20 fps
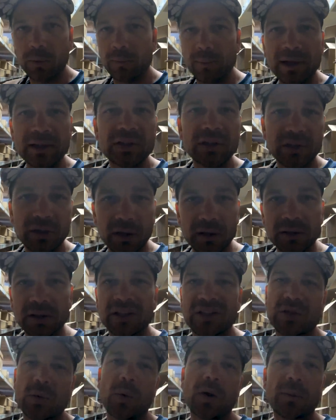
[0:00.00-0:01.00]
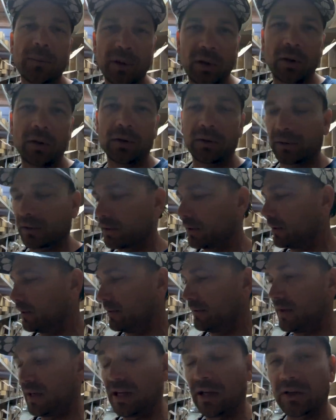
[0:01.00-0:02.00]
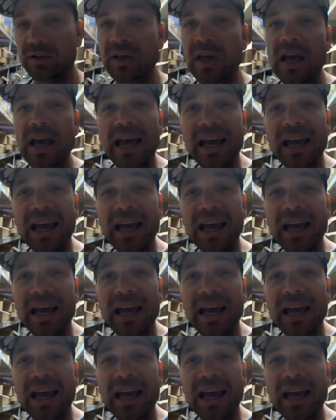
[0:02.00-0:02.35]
We mentioned a square bill earlier in the videos.